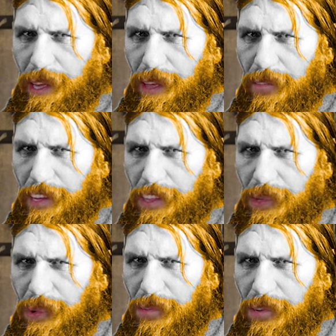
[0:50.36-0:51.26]
If I'd
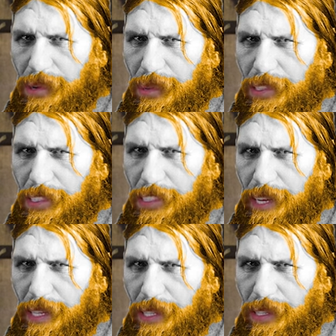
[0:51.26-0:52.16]
known for one
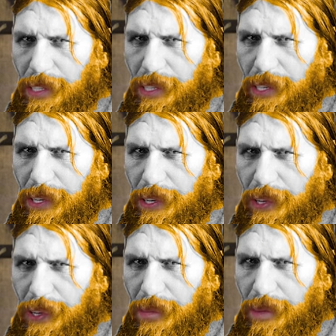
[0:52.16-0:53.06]
second,
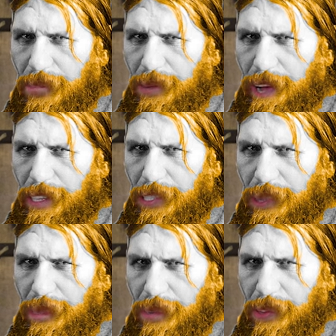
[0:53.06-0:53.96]
you'd be back
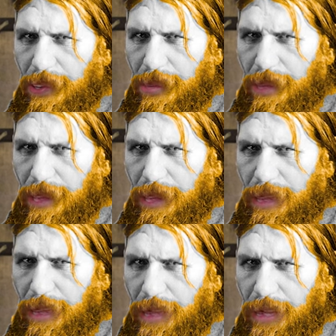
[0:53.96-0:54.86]
to bother me.
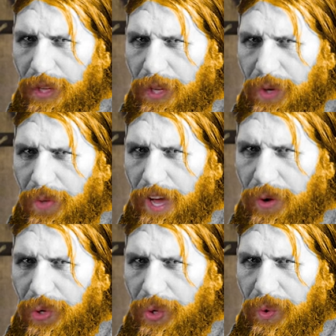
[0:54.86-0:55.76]
Go
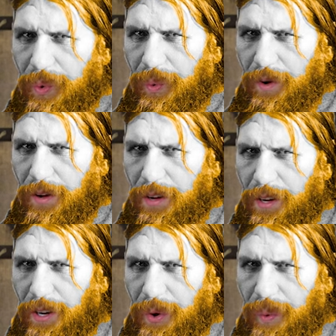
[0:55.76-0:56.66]
now, go.
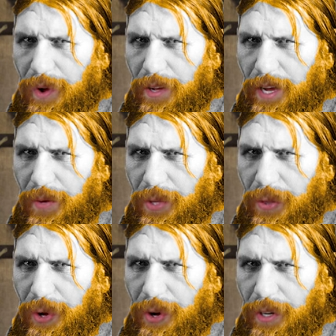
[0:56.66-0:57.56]
Walk out the
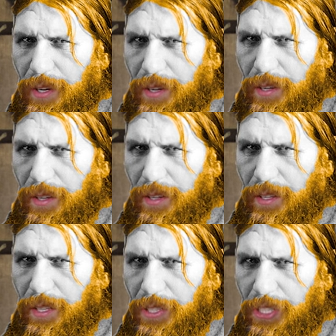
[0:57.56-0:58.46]
door.
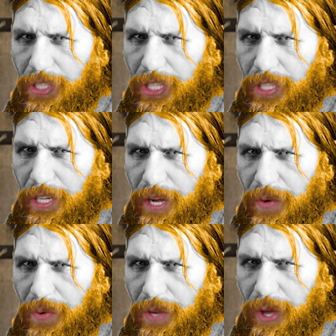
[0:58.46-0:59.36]
Just turn
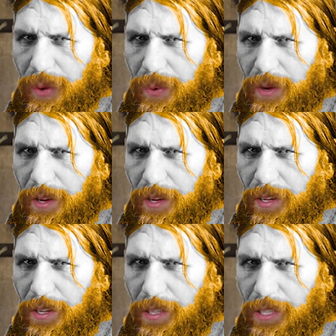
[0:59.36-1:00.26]
around now,
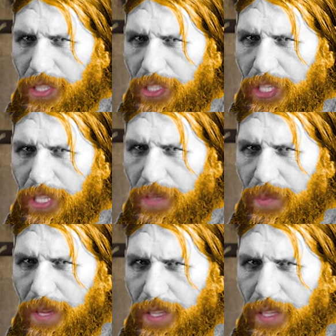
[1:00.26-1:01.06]
'cause you're not